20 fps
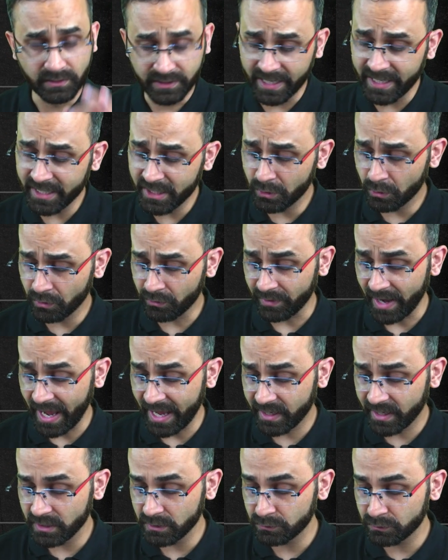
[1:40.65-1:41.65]
then your
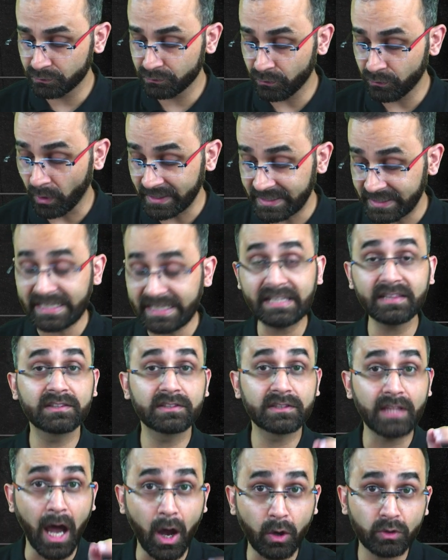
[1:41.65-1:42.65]
rank is
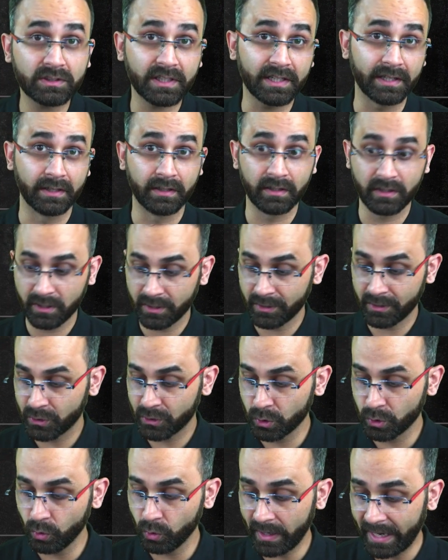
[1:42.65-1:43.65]
14,000
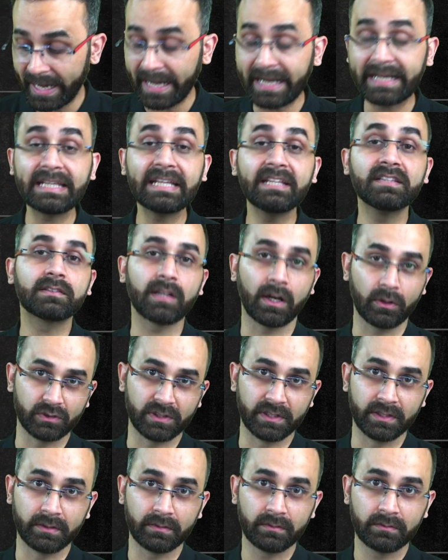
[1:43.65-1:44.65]
to
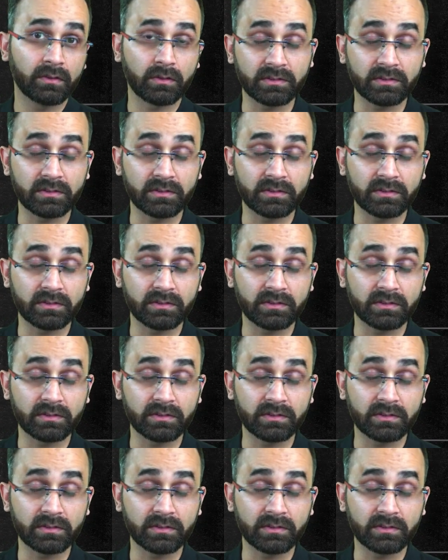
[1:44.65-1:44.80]
18,000.